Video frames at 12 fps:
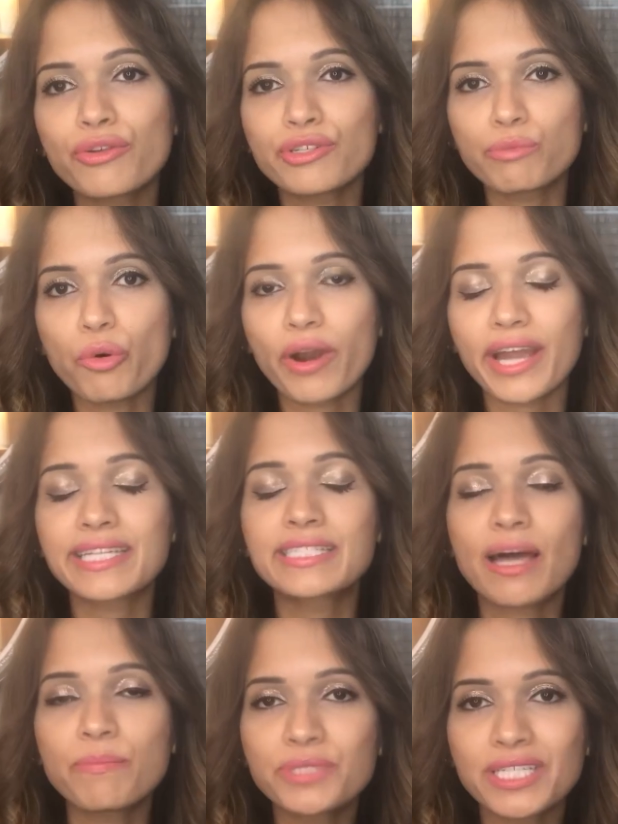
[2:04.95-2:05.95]
There's more
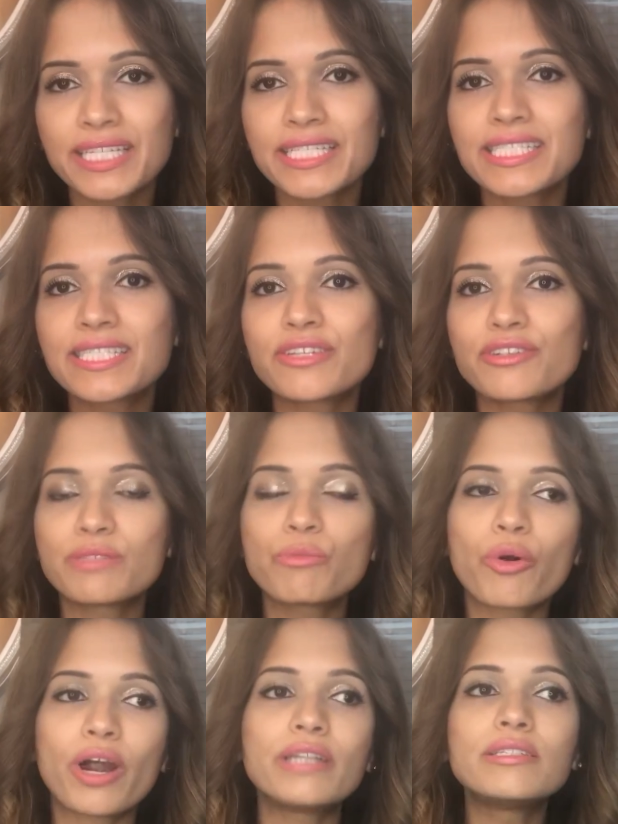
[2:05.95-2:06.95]
acceptance, there's
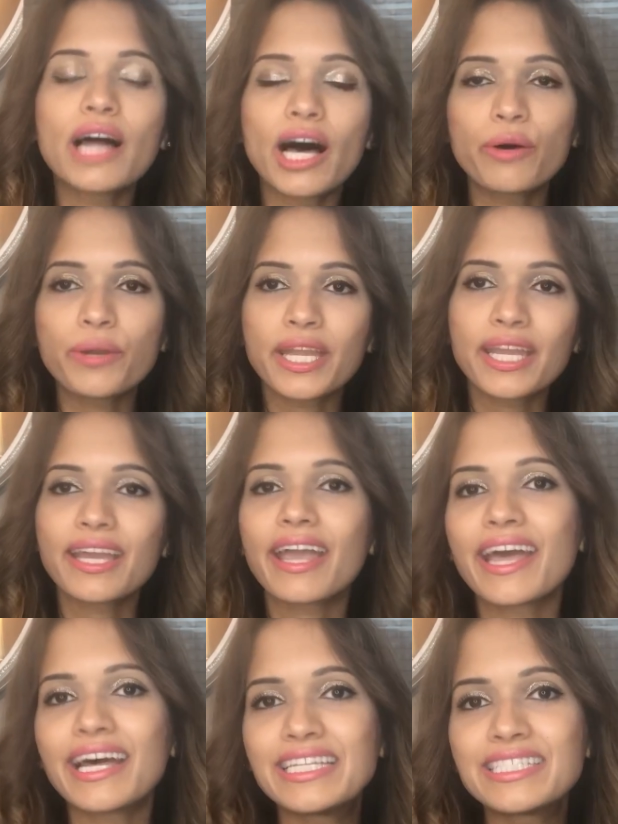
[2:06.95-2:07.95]
more allowing,
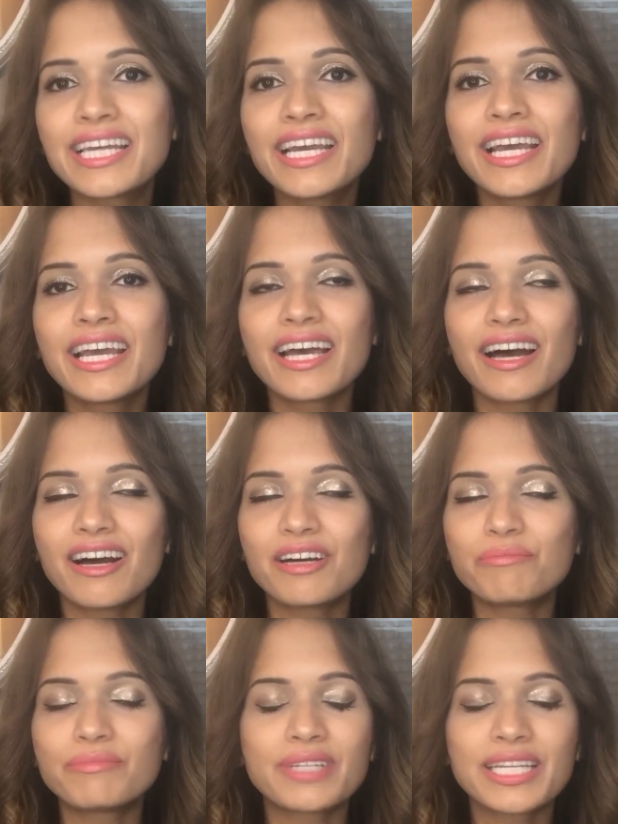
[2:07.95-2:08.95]
and
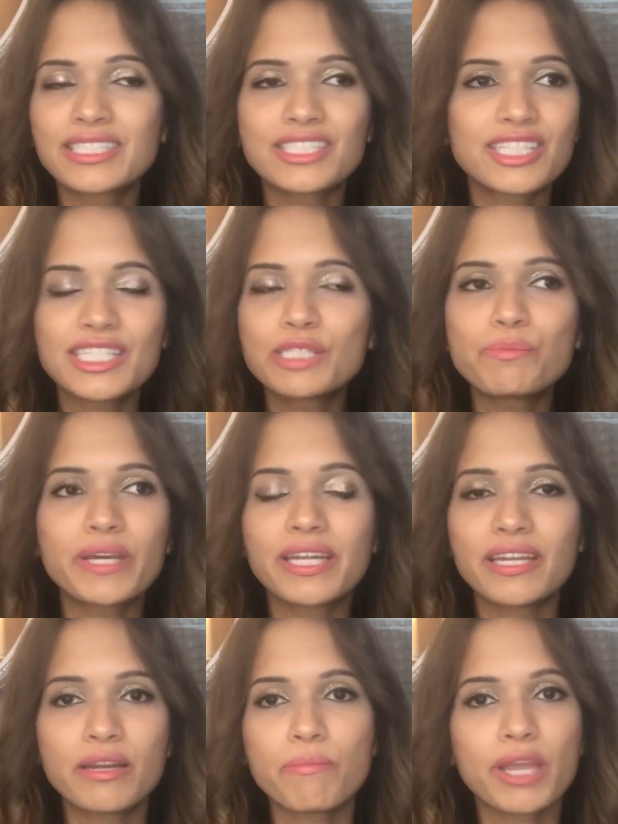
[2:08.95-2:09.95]
um, it's just
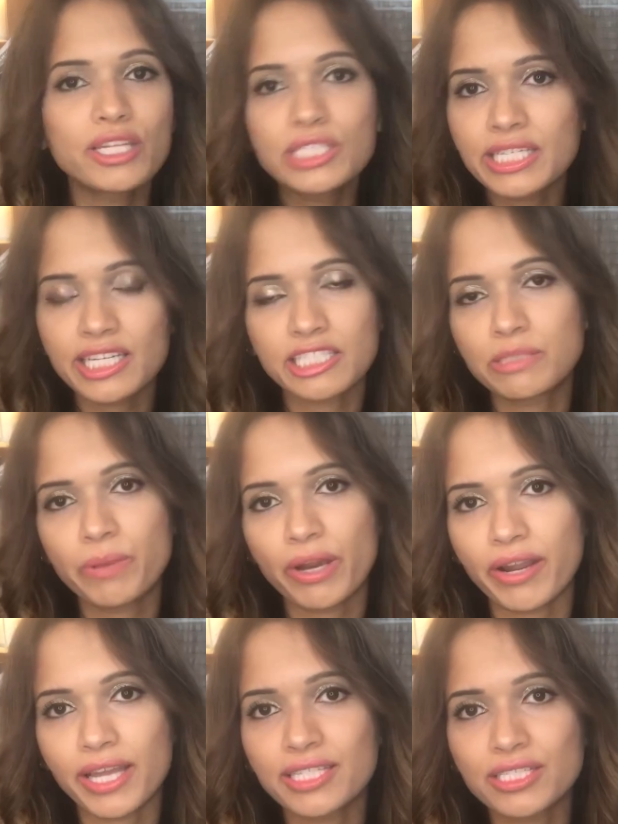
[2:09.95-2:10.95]
been an amazing
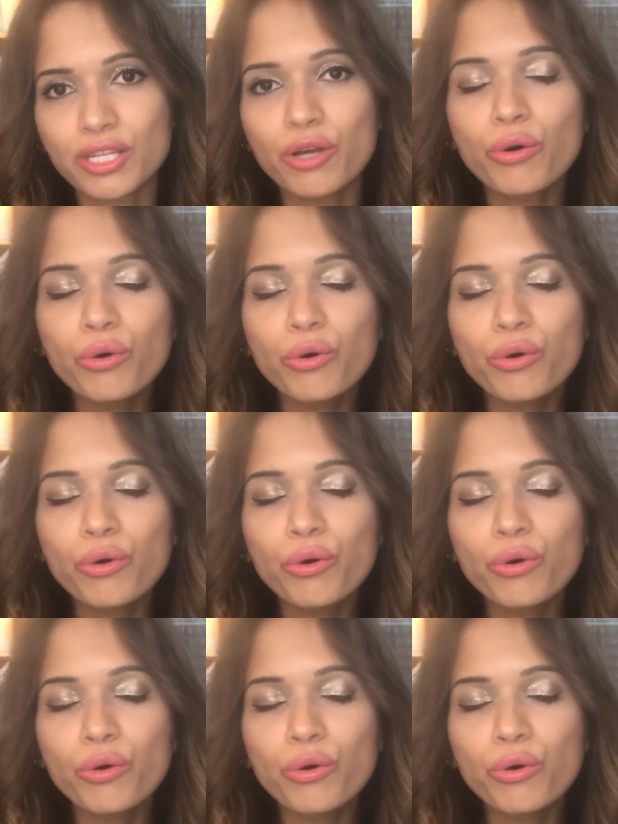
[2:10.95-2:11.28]
experience.